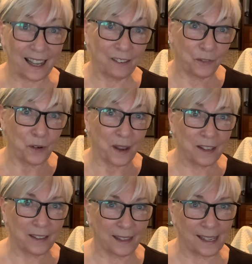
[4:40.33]
a few
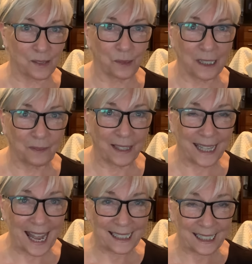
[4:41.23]
other things worked, but
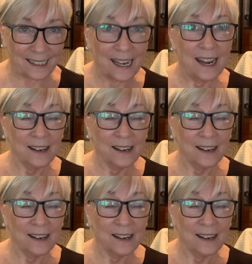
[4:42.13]
that didn't.